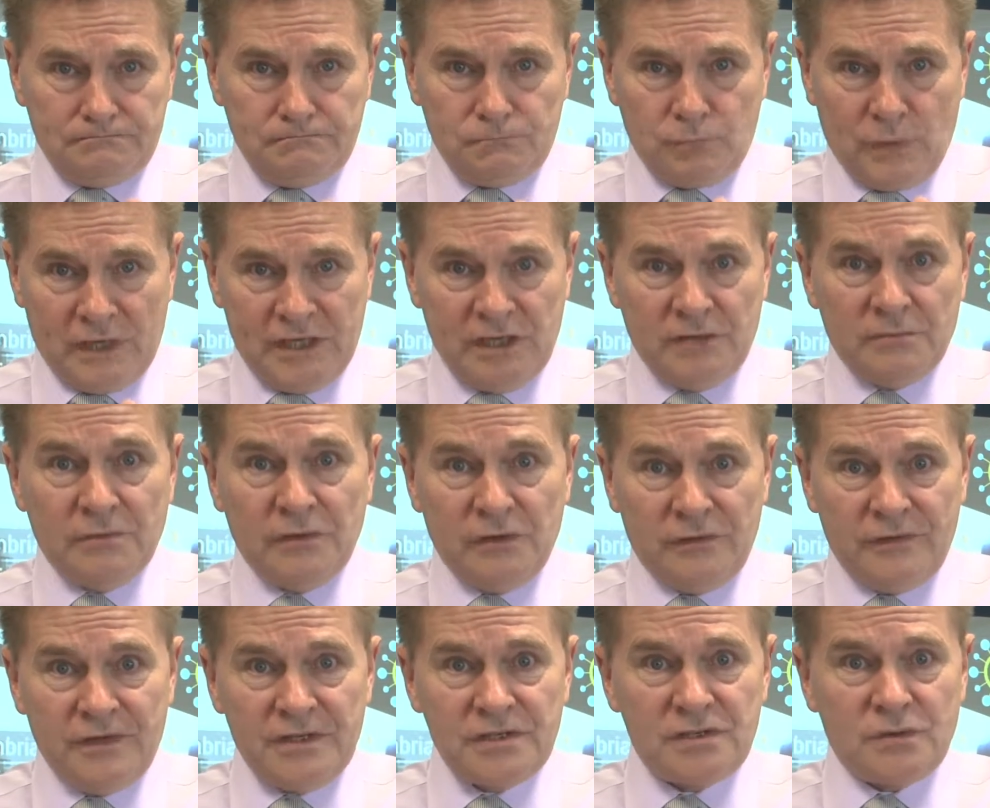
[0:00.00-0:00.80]
when you're
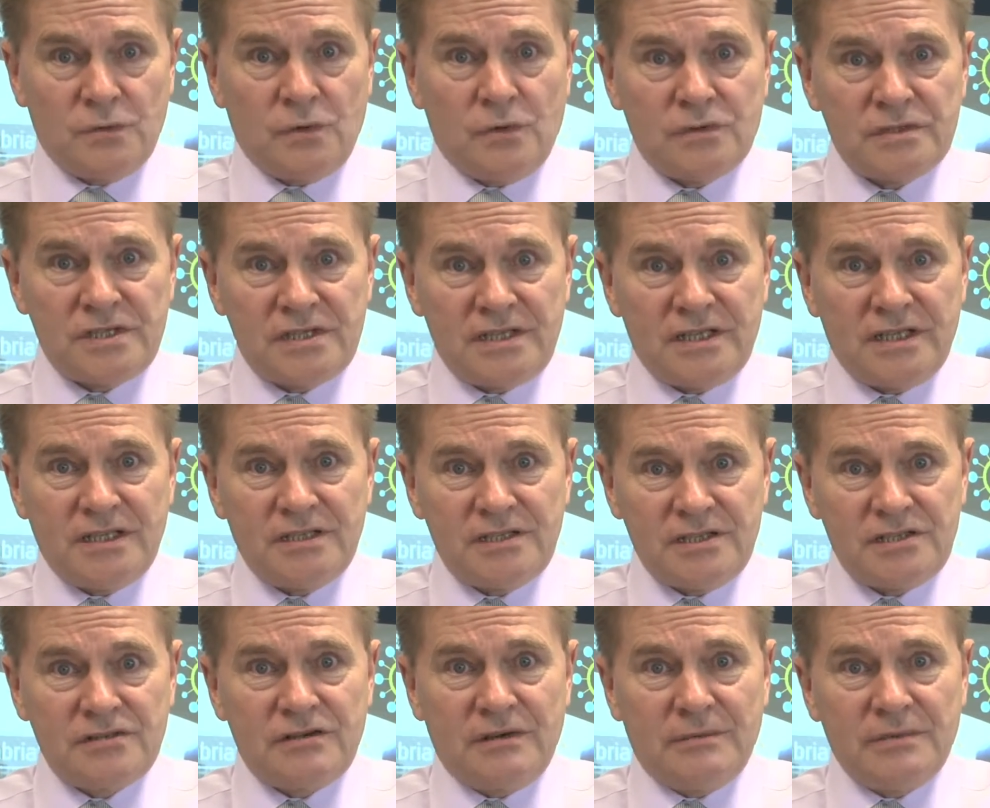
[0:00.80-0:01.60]
moving towards the
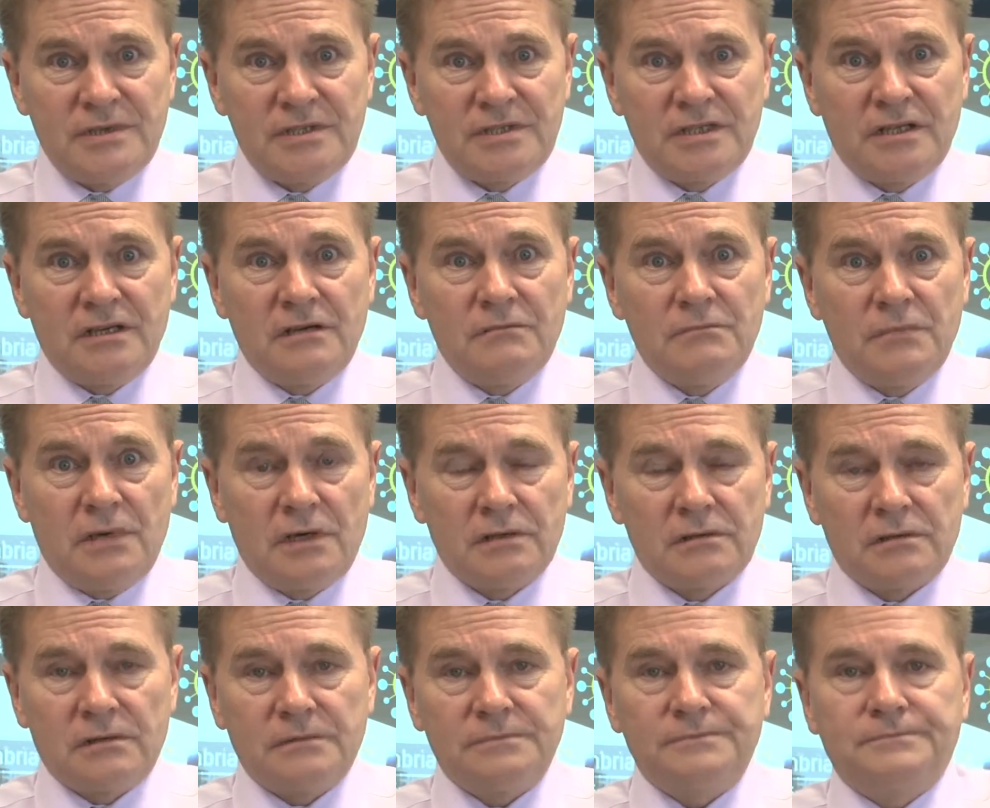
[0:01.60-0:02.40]
distributor
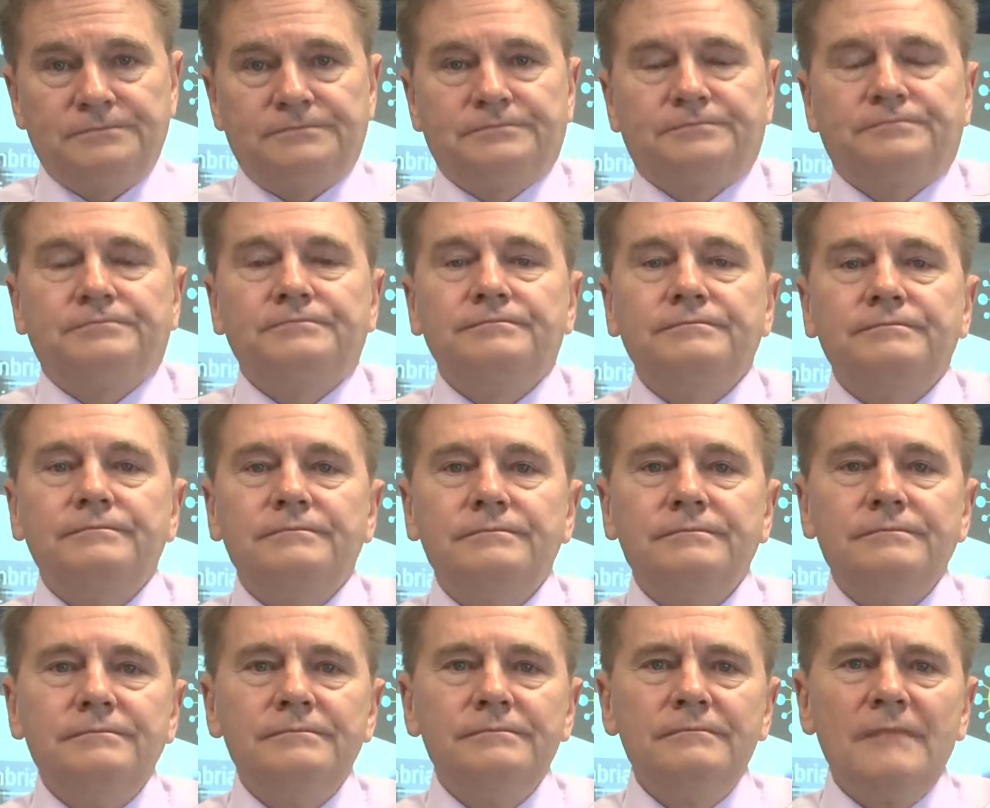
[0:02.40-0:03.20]
model.
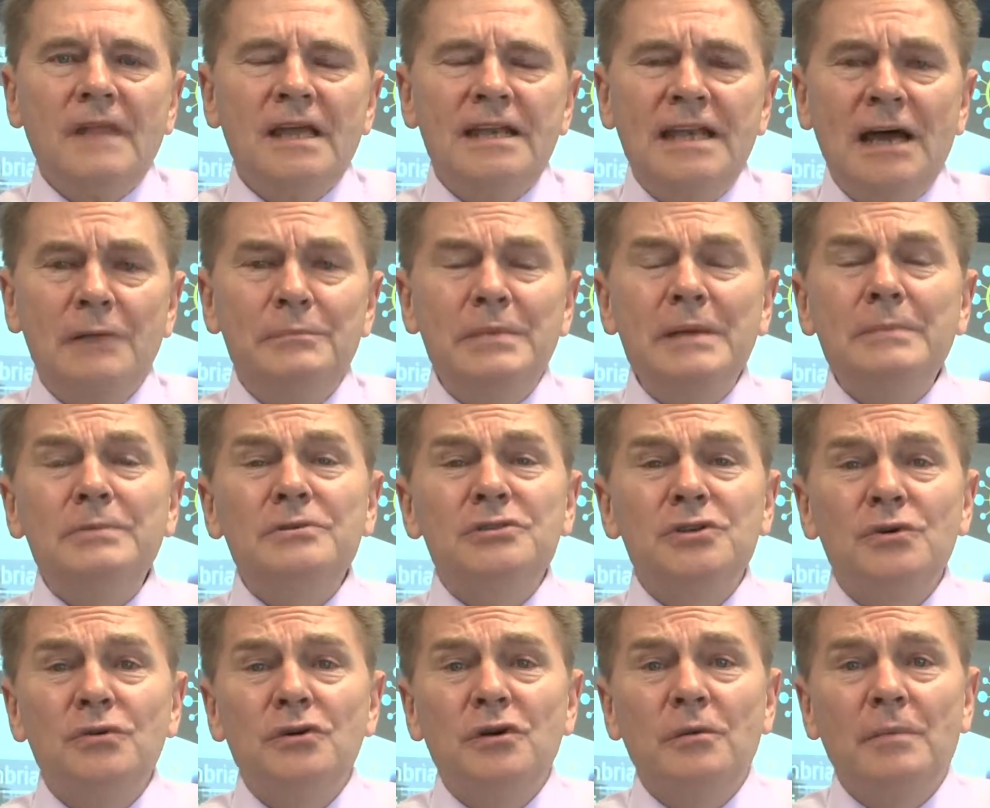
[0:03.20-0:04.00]
Now people
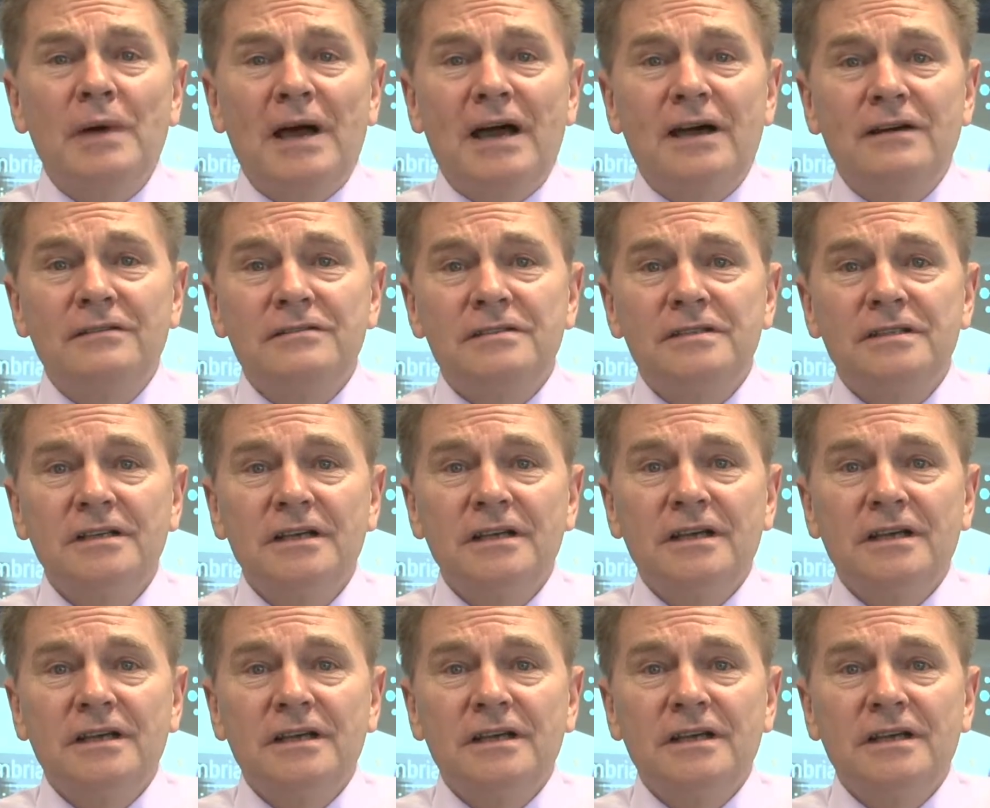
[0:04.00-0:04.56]
talk about